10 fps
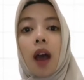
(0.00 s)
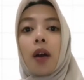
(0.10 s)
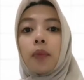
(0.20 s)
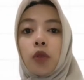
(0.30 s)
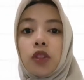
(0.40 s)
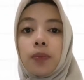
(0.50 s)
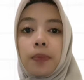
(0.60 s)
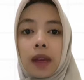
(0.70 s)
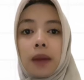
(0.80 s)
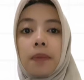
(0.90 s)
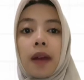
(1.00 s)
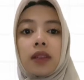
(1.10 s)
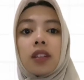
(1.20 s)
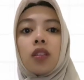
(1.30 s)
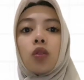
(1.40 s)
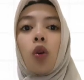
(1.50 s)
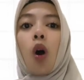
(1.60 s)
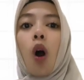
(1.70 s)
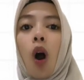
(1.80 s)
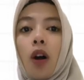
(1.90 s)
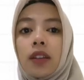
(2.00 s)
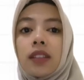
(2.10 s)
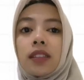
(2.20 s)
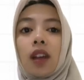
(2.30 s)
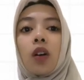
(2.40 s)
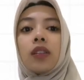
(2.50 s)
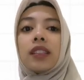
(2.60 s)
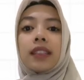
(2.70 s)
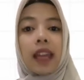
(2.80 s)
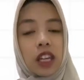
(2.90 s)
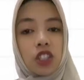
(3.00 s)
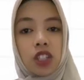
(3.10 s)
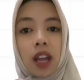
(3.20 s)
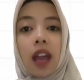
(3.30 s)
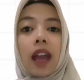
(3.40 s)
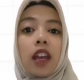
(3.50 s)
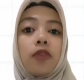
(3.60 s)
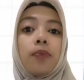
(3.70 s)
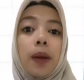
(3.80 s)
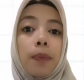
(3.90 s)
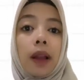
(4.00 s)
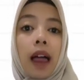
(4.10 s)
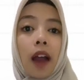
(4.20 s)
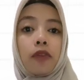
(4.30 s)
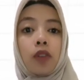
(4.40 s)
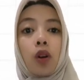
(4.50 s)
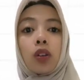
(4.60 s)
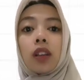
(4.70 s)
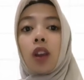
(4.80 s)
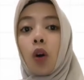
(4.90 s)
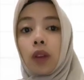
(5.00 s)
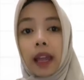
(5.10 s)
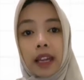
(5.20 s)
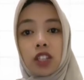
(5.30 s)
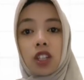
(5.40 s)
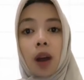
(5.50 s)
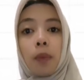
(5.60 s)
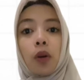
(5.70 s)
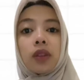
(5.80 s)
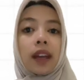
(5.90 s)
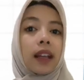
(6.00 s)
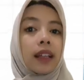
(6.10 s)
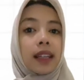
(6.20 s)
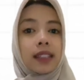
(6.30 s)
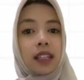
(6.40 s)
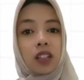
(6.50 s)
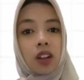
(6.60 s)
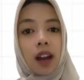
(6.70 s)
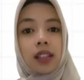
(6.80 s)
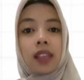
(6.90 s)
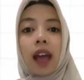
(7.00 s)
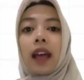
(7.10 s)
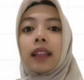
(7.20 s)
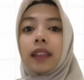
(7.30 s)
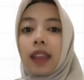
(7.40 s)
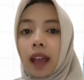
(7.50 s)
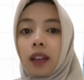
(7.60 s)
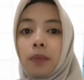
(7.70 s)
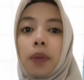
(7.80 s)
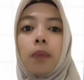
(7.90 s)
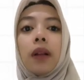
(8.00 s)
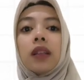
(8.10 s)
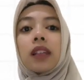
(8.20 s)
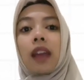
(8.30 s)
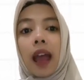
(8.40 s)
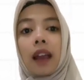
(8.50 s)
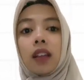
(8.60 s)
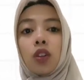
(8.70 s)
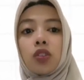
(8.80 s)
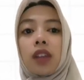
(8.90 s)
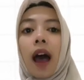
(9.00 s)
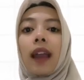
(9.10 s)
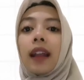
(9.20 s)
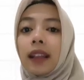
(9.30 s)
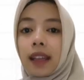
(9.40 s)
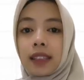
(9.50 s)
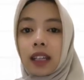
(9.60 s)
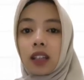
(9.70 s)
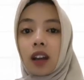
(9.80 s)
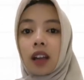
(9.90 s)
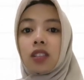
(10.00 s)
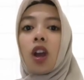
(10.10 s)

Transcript: must be based on sound science. If people have got knowledge about analgesic drugs, then people can use analgesic drugs